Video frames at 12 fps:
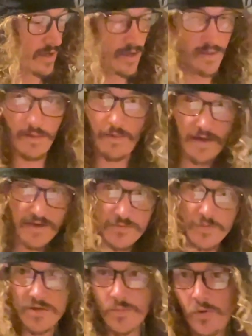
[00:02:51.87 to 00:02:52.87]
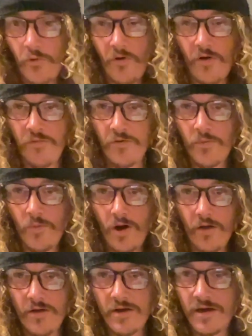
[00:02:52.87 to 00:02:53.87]
the last one to pull out their
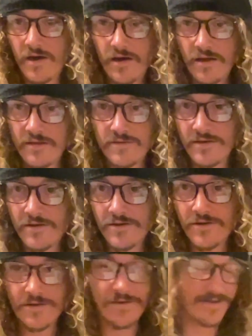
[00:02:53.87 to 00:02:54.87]
wallet at a dinner,